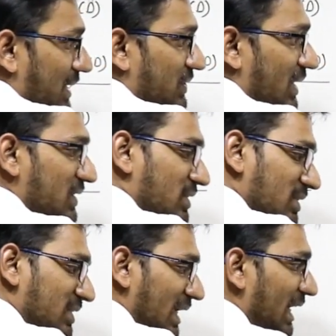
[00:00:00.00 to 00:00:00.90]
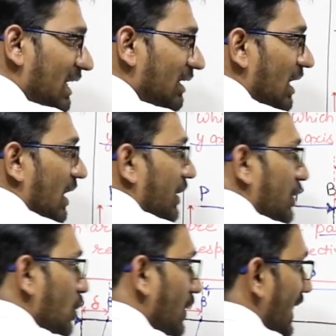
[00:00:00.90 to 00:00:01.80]
just seeing,
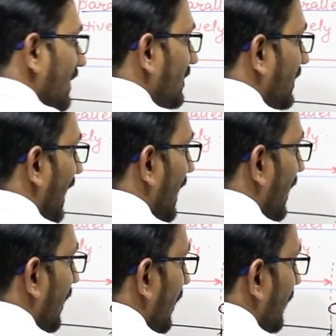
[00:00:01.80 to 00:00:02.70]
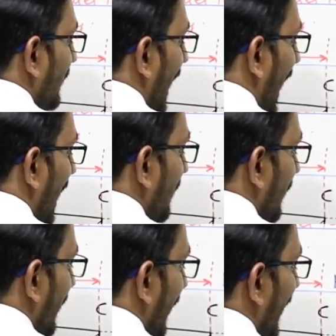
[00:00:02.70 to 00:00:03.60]
you can tell
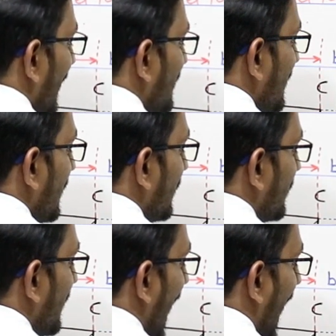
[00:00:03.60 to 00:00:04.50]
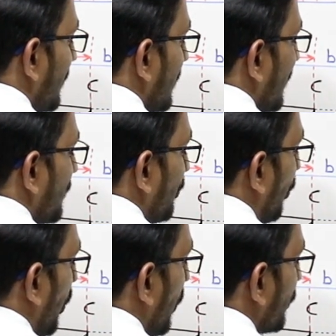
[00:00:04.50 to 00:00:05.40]
that AC dash is
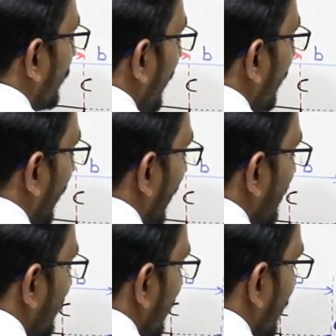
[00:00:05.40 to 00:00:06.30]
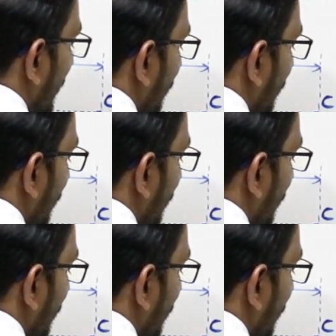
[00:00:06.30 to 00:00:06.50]
more than AC.